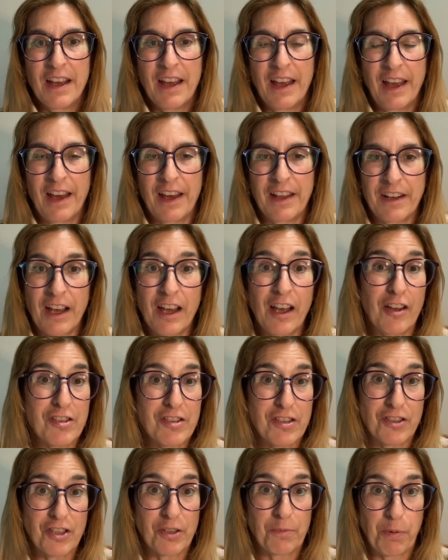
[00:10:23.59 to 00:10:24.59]
And I
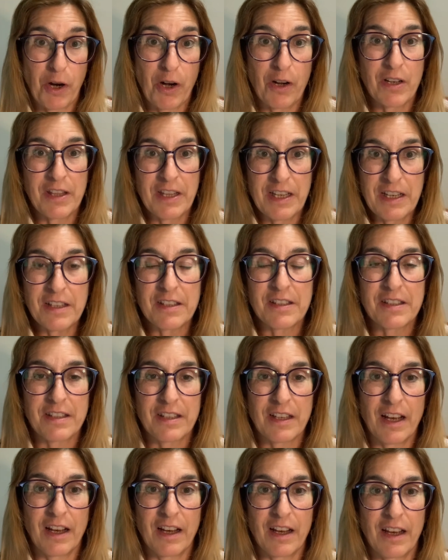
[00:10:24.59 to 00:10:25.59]
also took part in
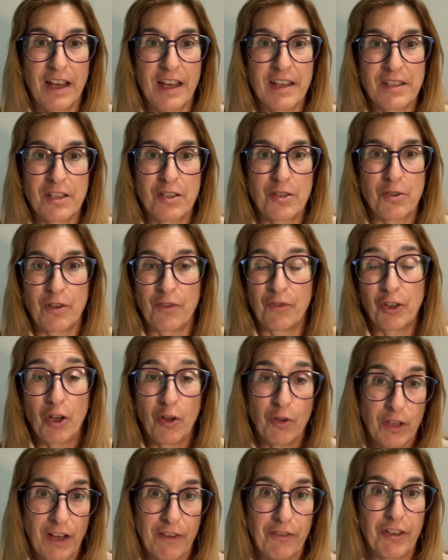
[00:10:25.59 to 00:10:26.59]
this as a sort of
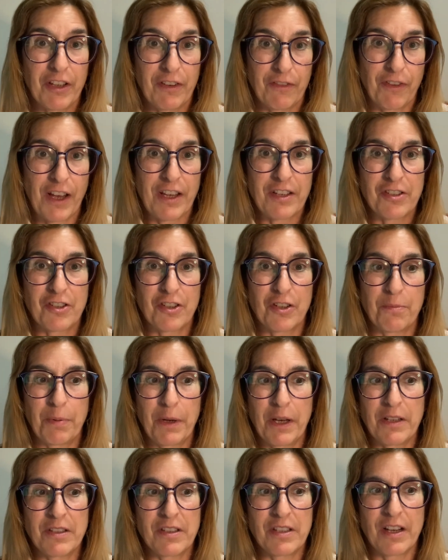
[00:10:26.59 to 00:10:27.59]
low-level investor,
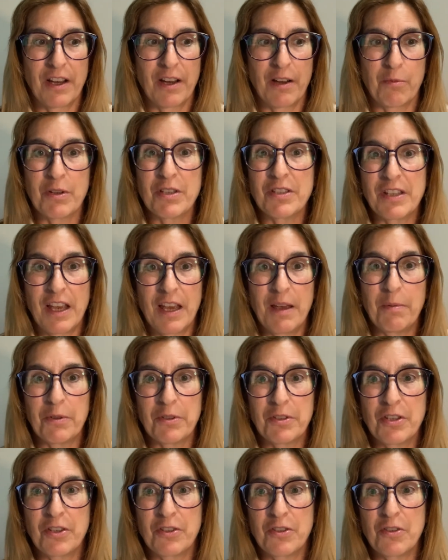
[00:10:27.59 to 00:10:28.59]
but was
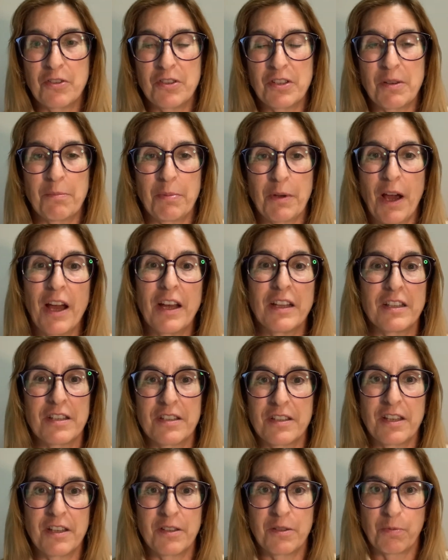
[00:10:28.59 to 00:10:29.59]
able to do some
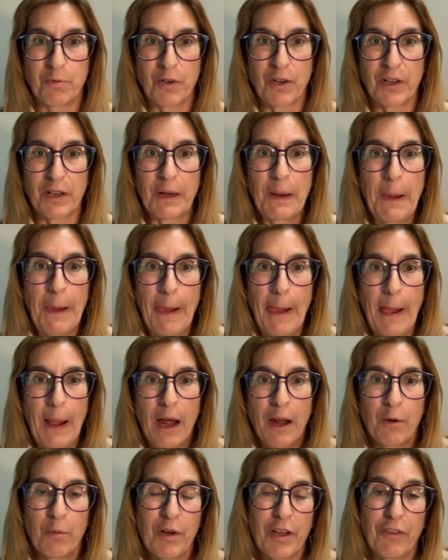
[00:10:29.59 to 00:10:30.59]
behind-the-scenes work
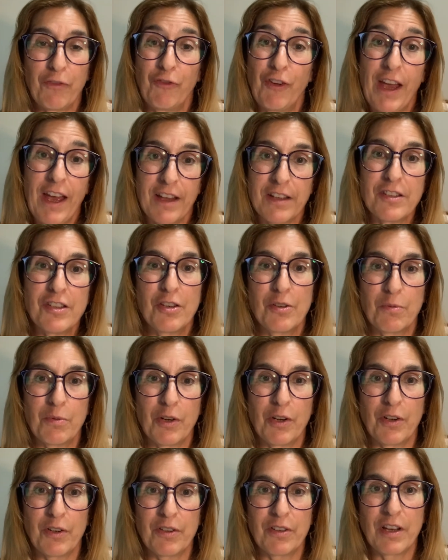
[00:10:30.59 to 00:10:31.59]
with fans who
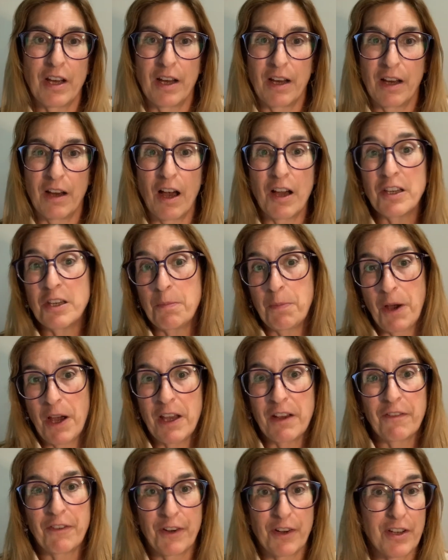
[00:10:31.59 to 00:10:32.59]
were
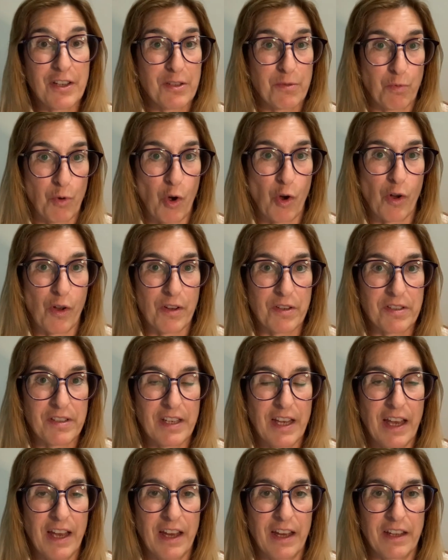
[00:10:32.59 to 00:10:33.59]
occupying various
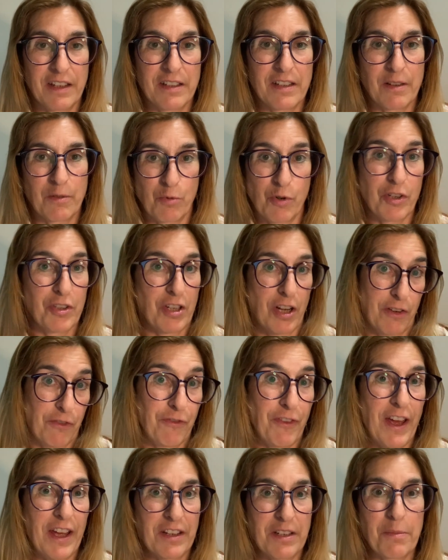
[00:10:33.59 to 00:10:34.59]
roles, and worked on
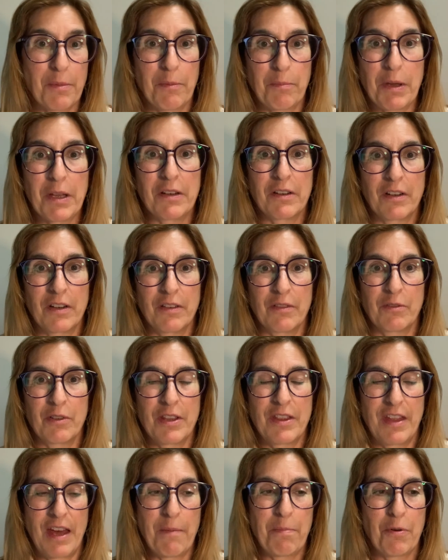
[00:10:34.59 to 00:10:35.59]
fandom a bit
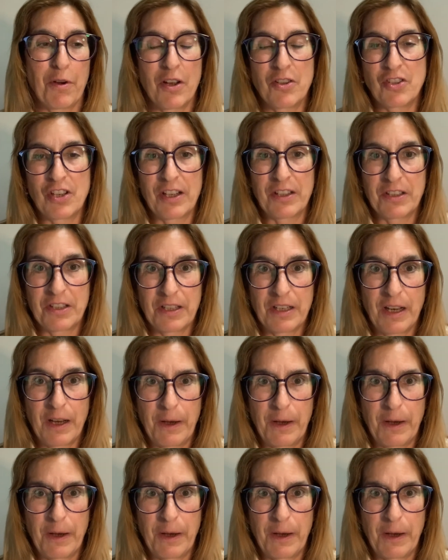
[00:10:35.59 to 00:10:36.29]
with that project,